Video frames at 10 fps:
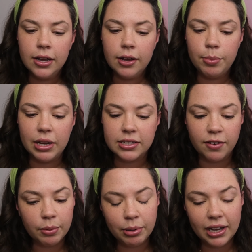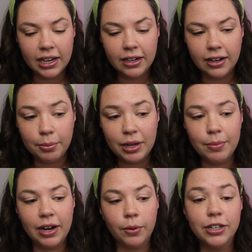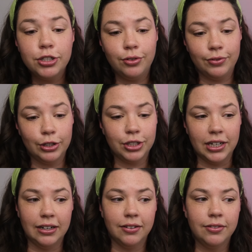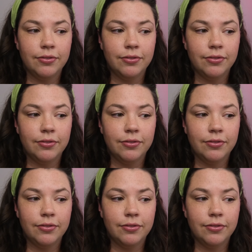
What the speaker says: because I played my original version